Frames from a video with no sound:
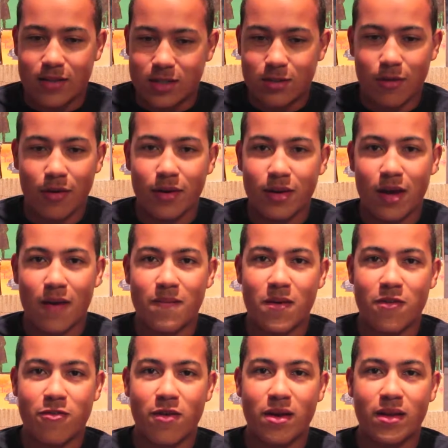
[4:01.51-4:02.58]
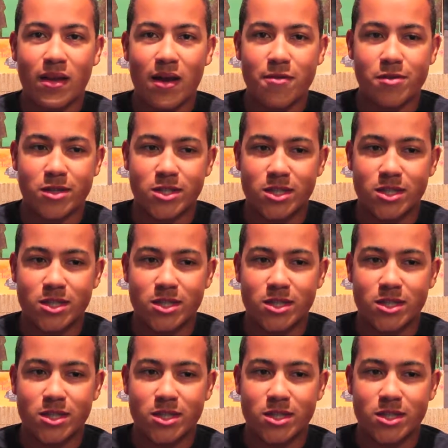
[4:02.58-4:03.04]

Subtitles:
swear to God, my friend and I were